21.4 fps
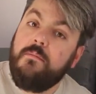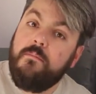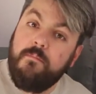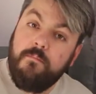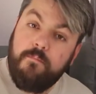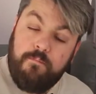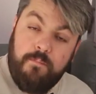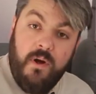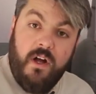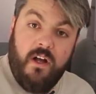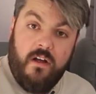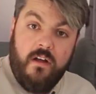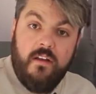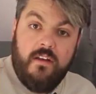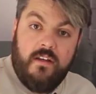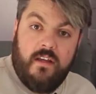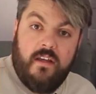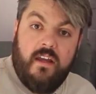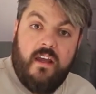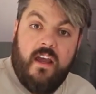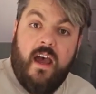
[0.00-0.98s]
But
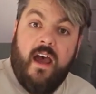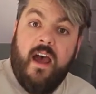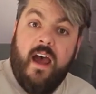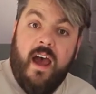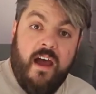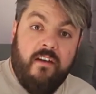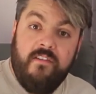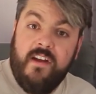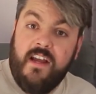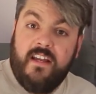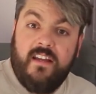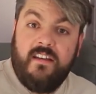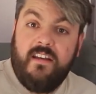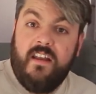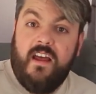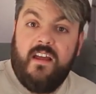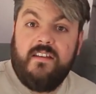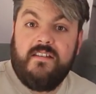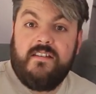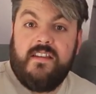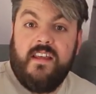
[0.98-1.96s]
I, I
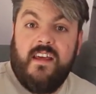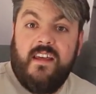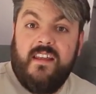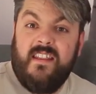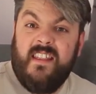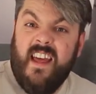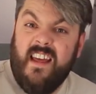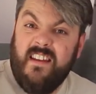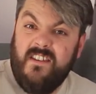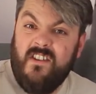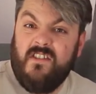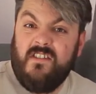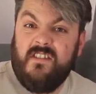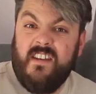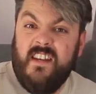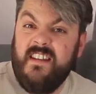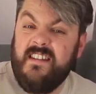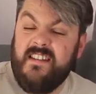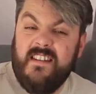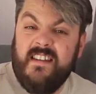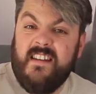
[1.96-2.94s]
recognise that that not,
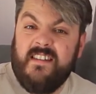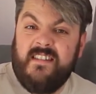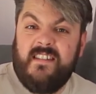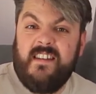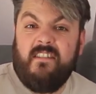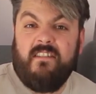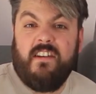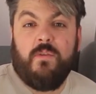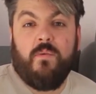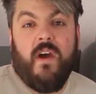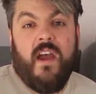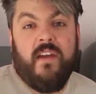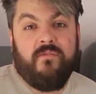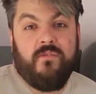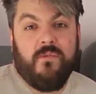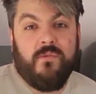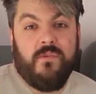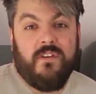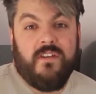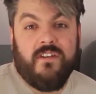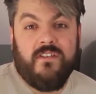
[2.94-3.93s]
isn't necessarily what
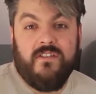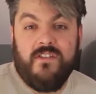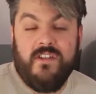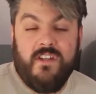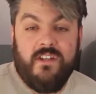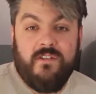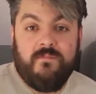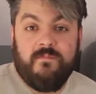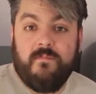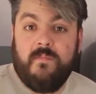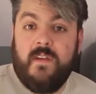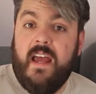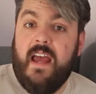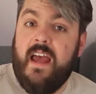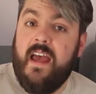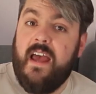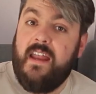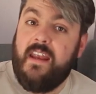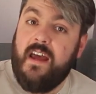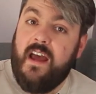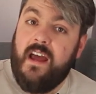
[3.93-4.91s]
everyone can do.
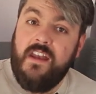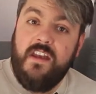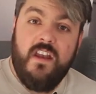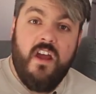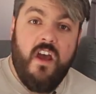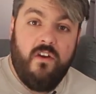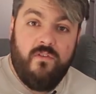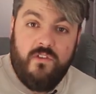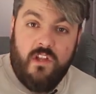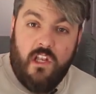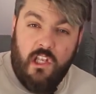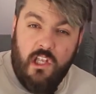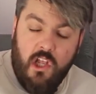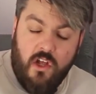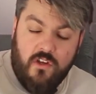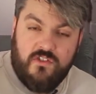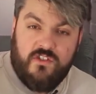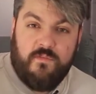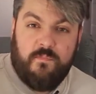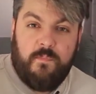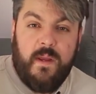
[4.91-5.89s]
And I know that
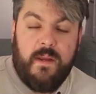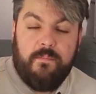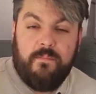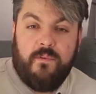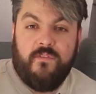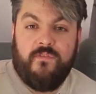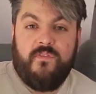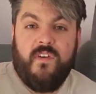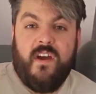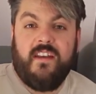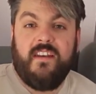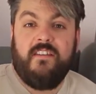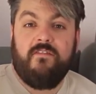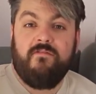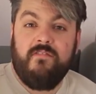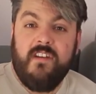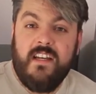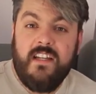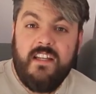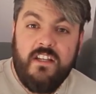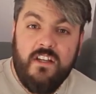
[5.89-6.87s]
lots of people find it
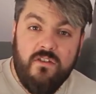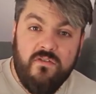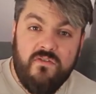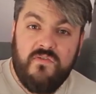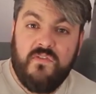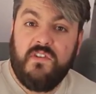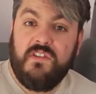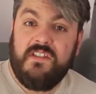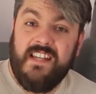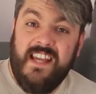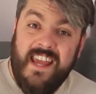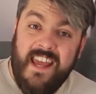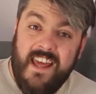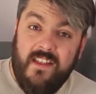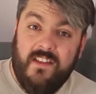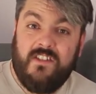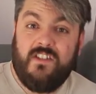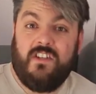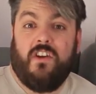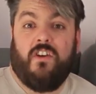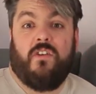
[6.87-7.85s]
really useful to hear
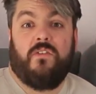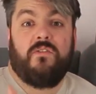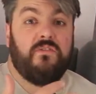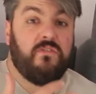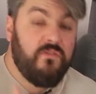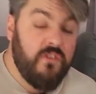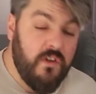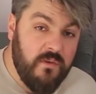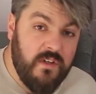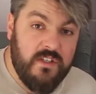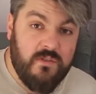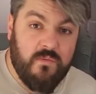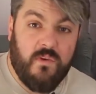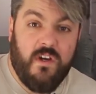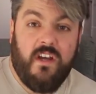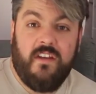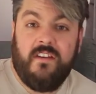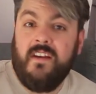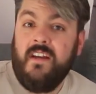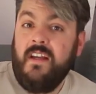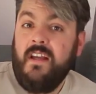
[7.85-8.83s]
to God through His
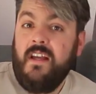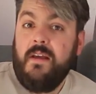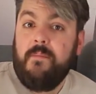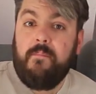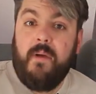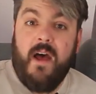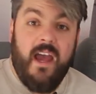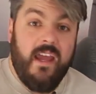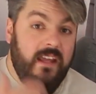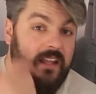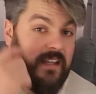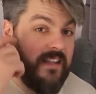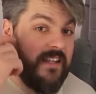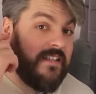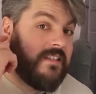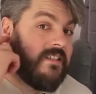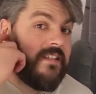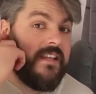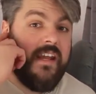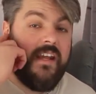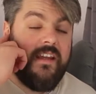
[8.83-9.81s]
Word by
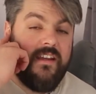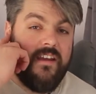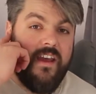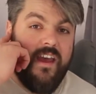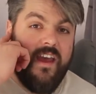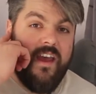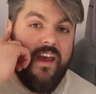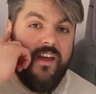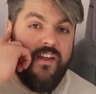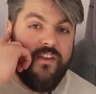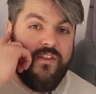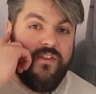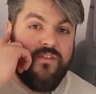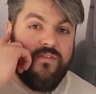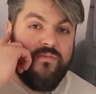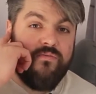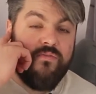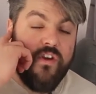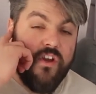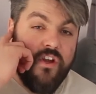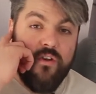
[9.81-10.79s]
listening uh,
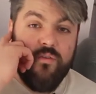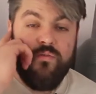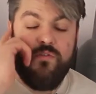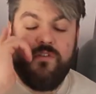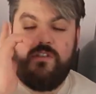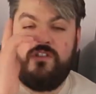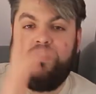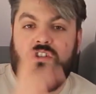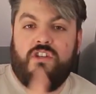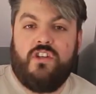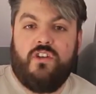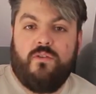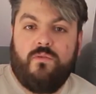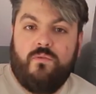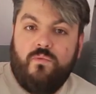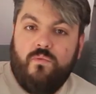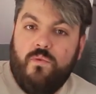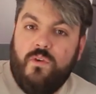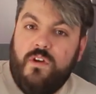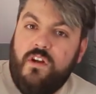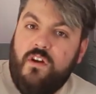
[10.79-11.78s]
through to
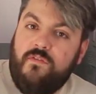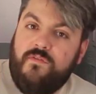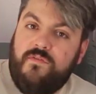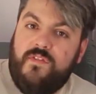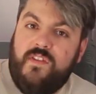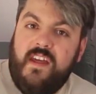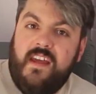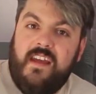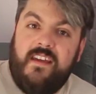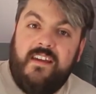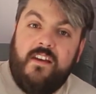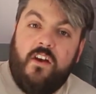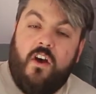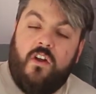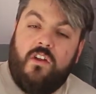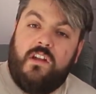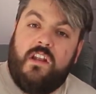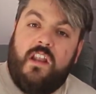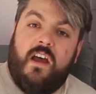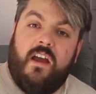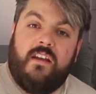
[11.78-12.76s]
one of the
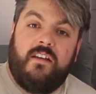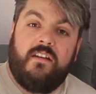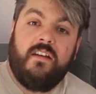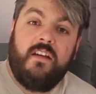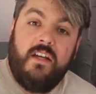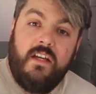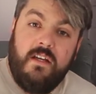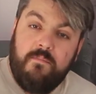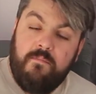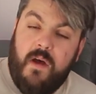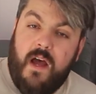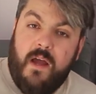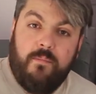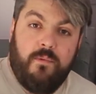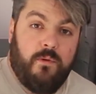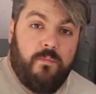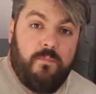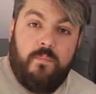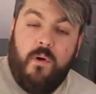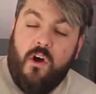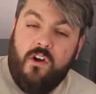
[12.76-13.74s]
online
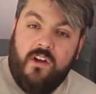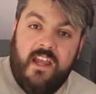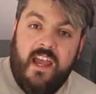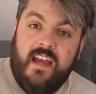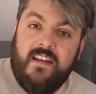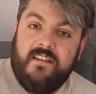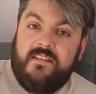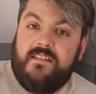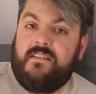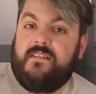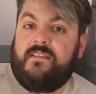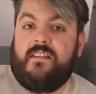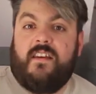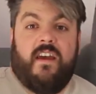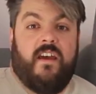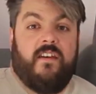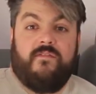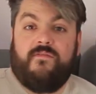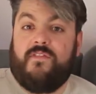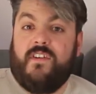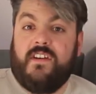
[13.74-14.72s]
Bible podcasts,
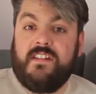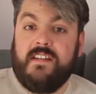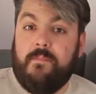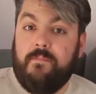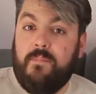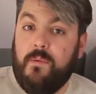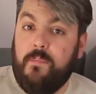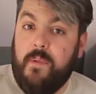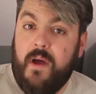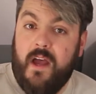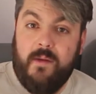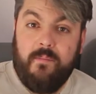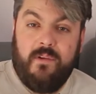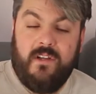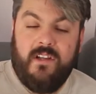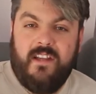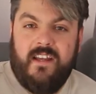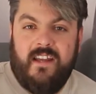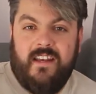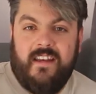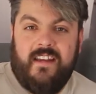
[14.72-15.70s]
uh, for example,
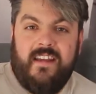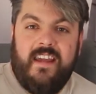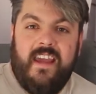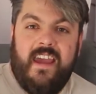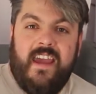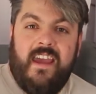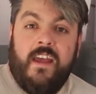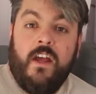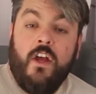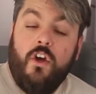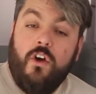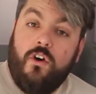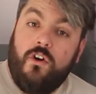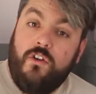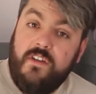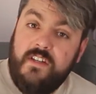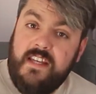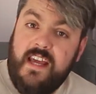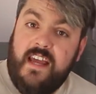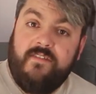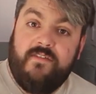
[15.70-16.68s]
Bible in a Year, or
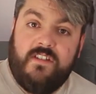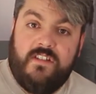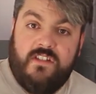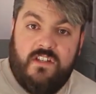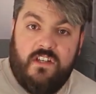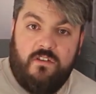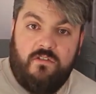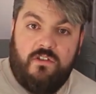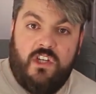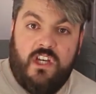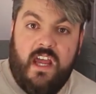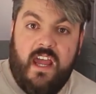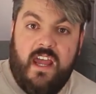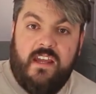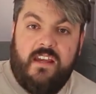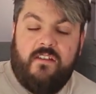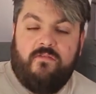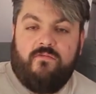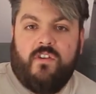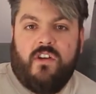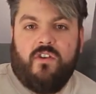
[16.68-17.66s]
the David
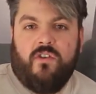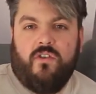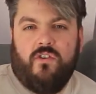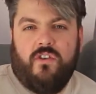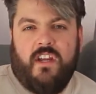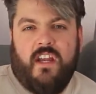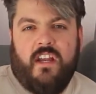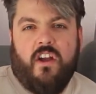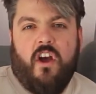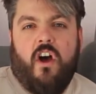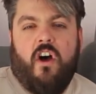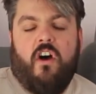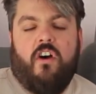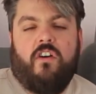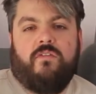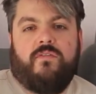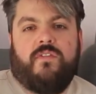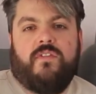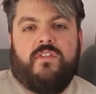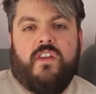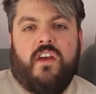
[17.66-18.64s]
Suchet recording
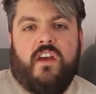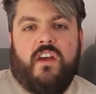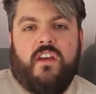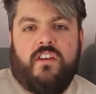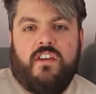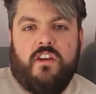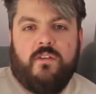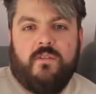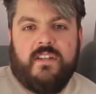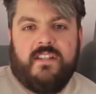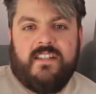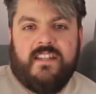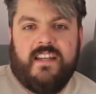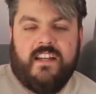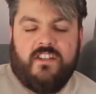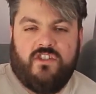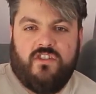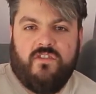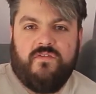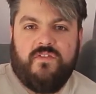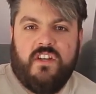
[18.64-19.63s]
of the New
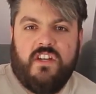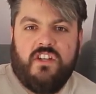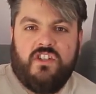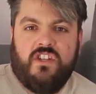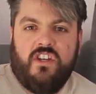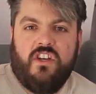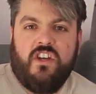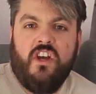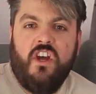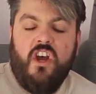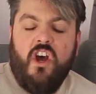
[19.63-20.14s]
International Version